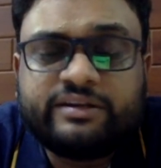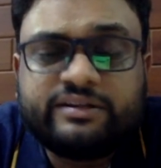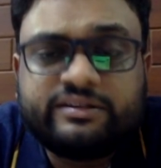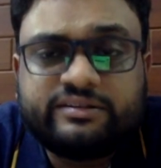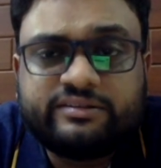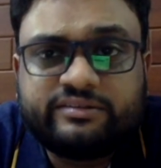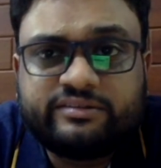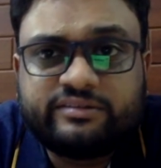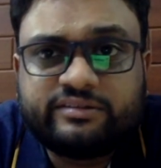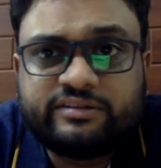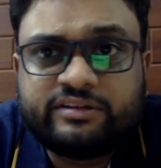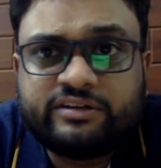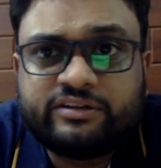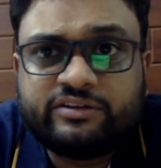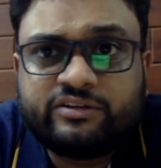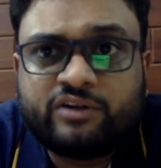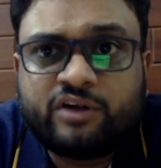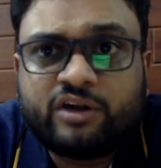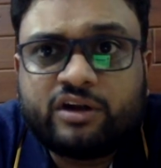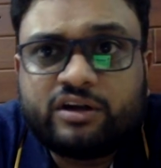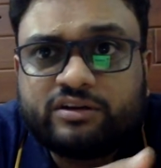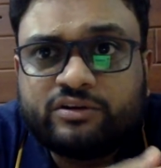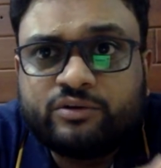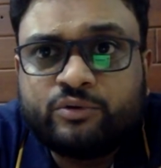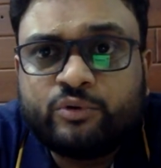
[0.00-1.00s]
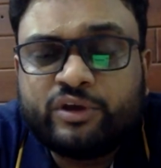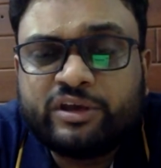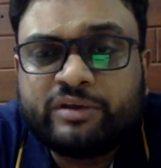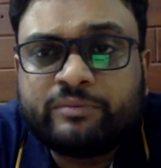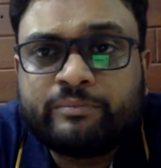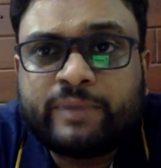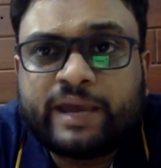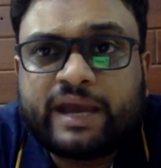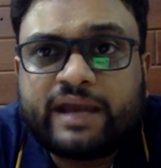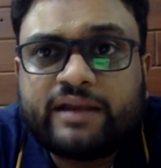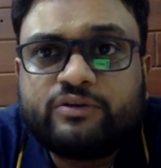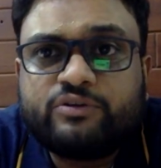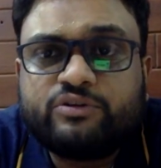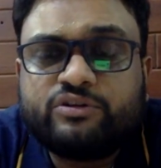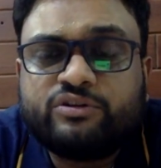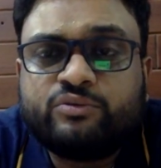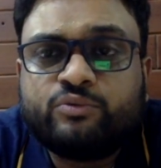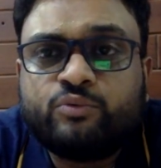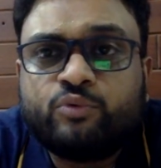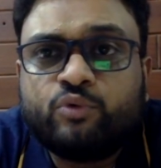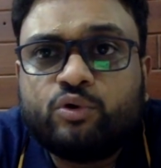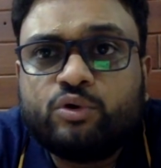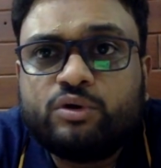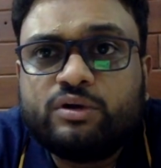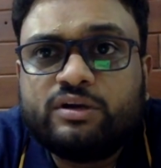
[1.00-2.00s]
It is not going back to the
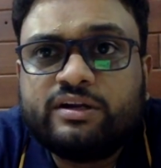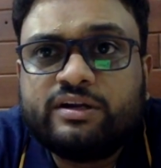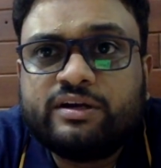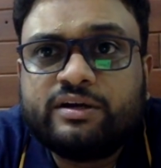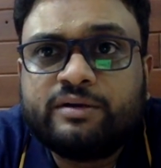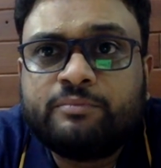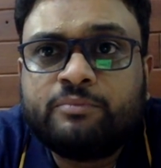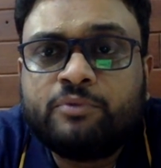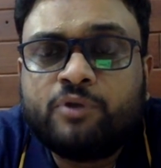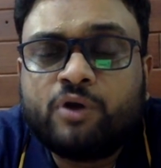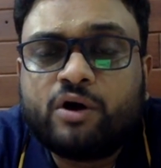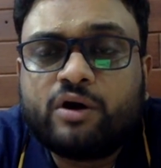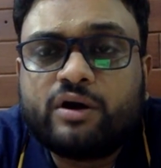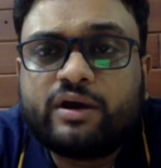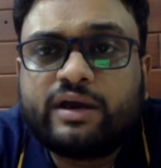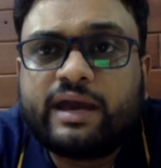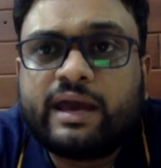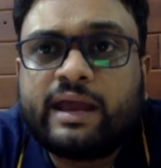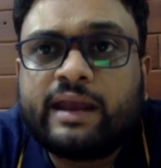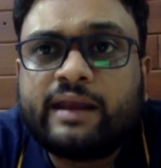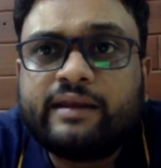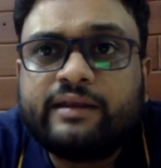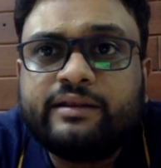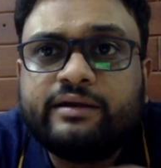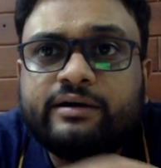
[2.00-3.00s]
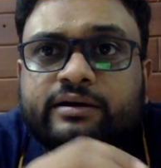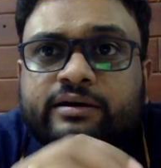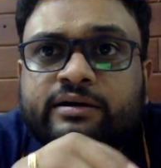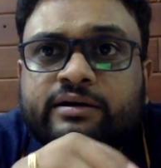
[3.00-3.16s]
old block and